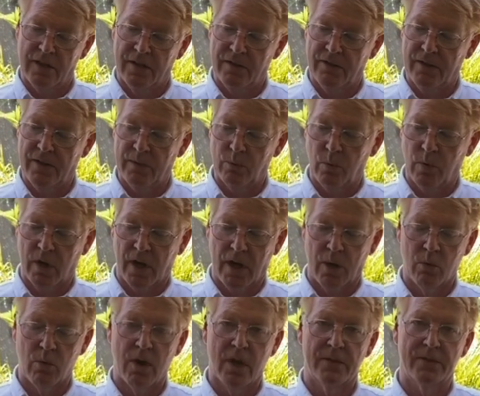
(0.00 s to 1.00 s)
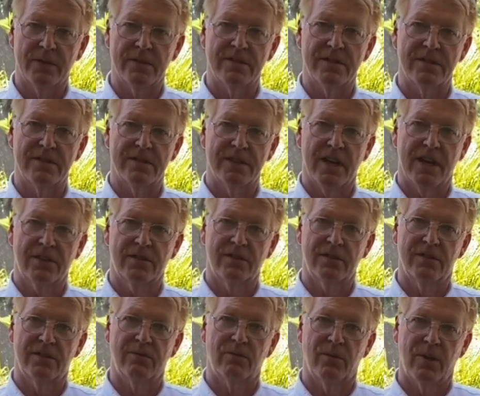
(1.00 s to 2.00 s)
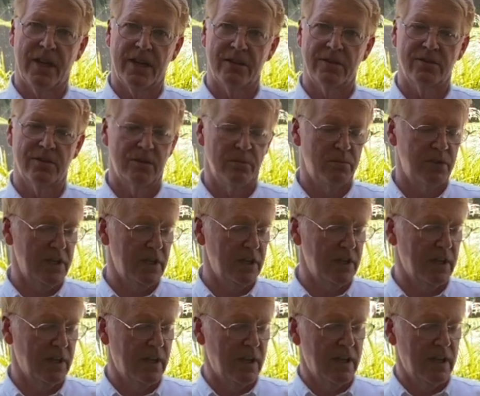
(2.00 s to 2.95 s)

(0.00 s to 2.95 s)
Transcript: where I want the detection range to be,